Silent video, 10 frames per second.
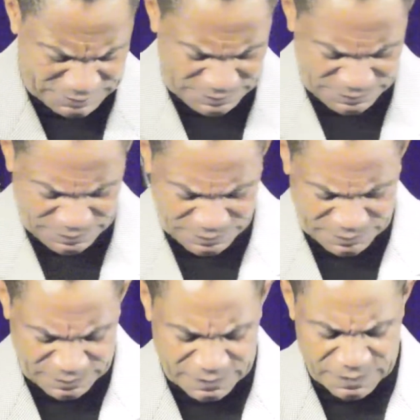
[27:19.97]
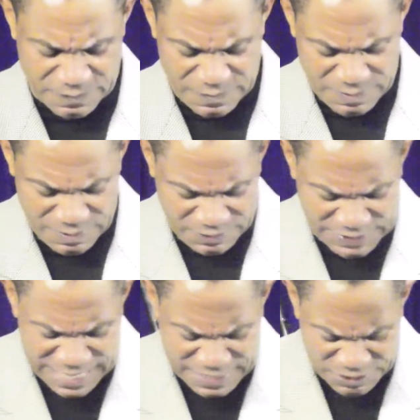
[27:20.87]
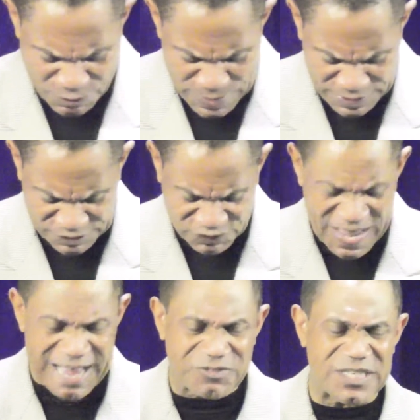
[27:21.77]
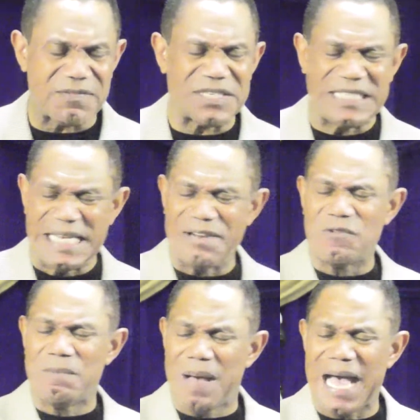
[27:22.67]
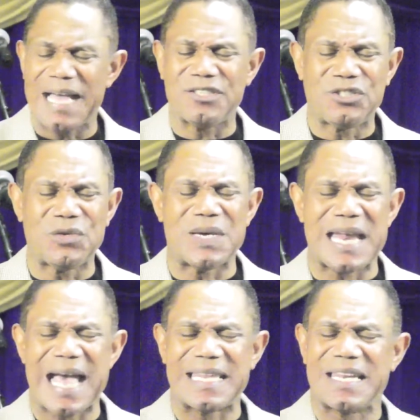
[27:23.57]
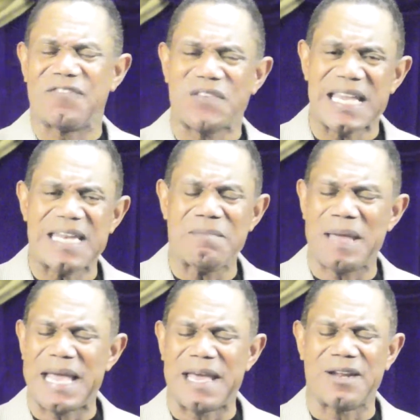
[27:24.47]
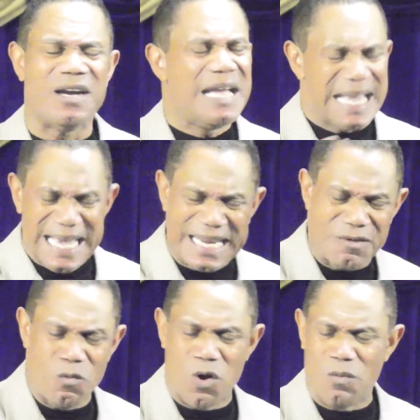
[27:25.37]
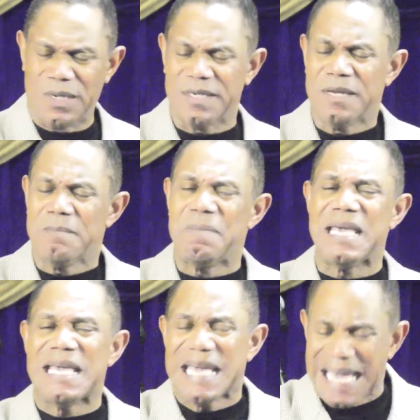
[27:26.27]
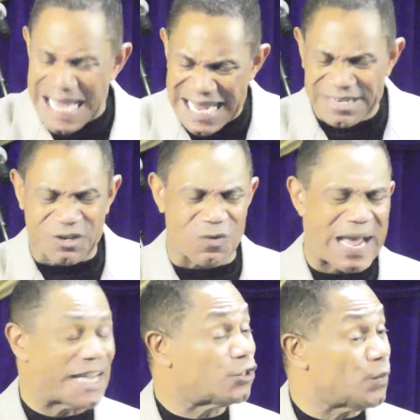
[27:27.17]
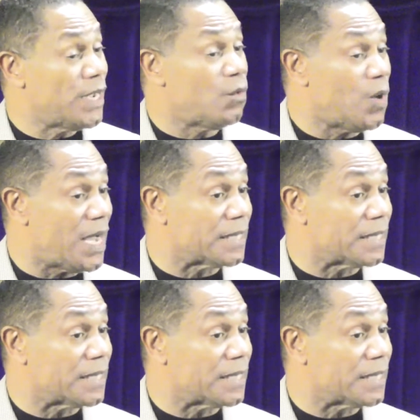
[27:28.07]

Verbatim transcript: In Christ. 2 Corinthians 5:17 reminds you and I that if any man or any woman be in Christ, we are what?